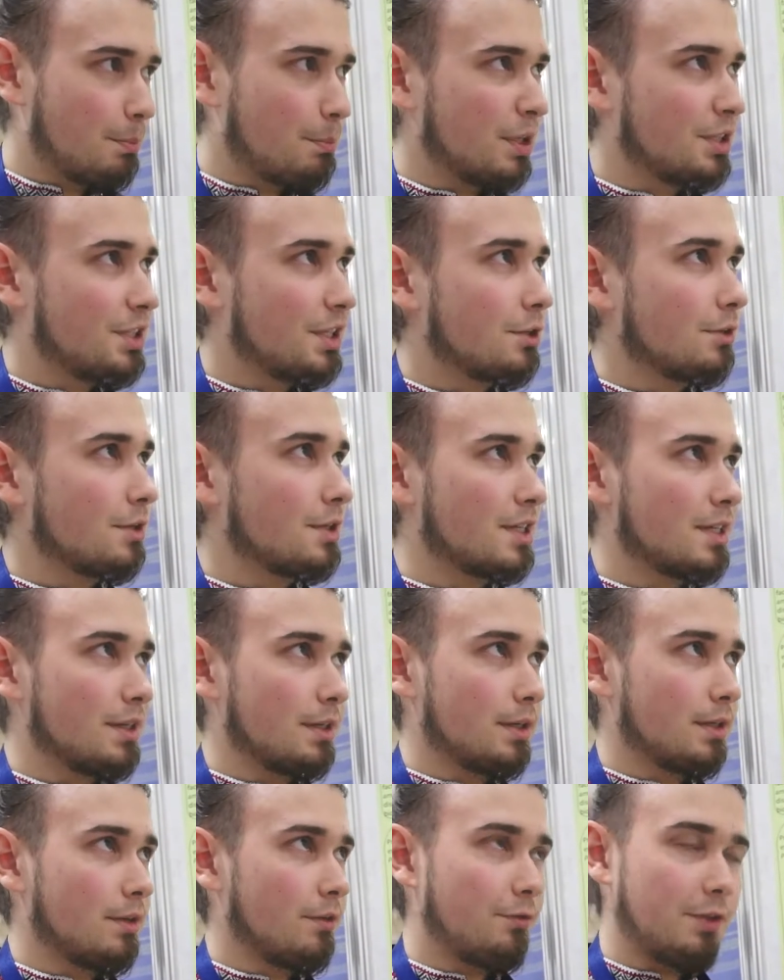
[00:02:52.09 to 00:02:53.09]
particular
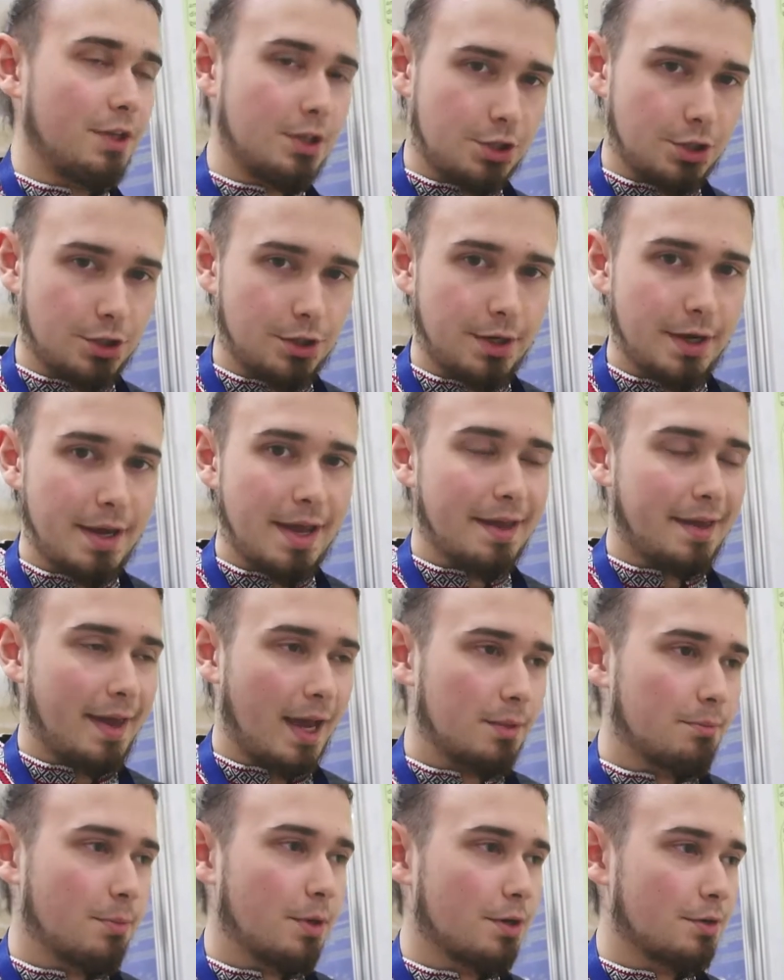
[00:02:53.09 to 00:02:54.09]
uh, feature
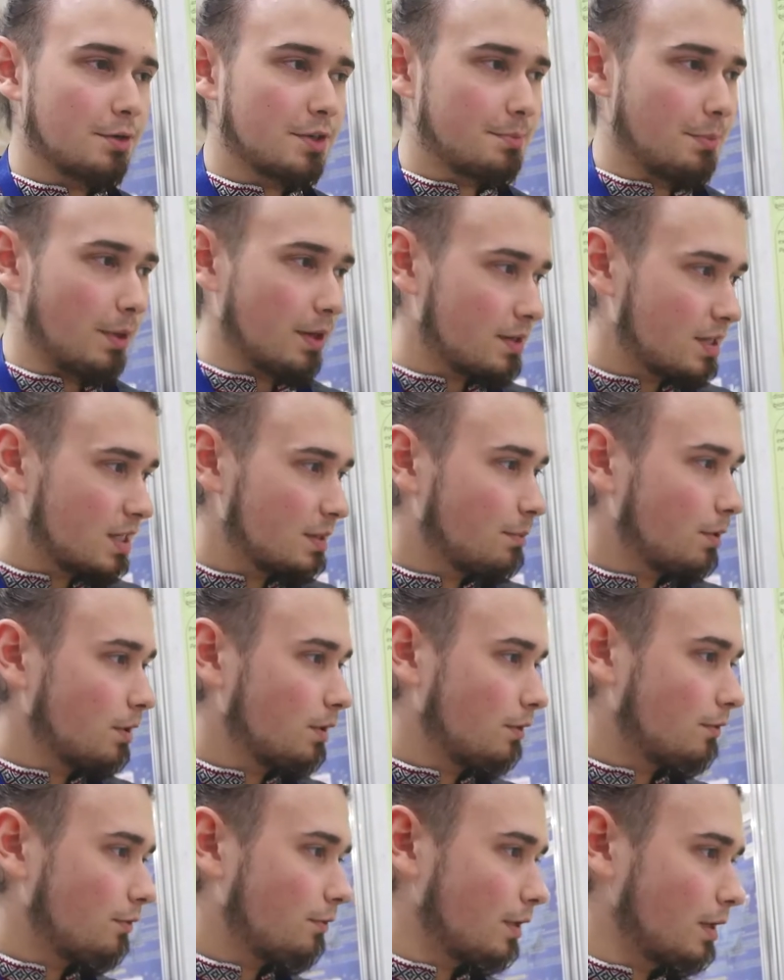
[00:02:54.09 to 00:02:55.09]
can be
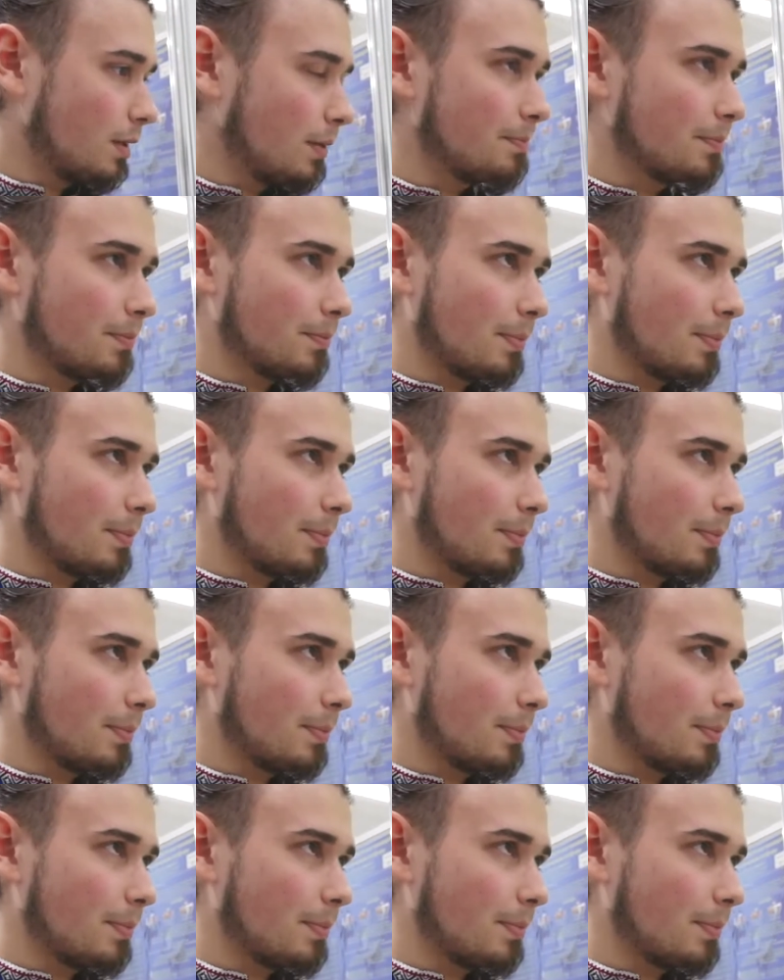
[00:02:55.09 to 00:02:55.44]
responsible, uh,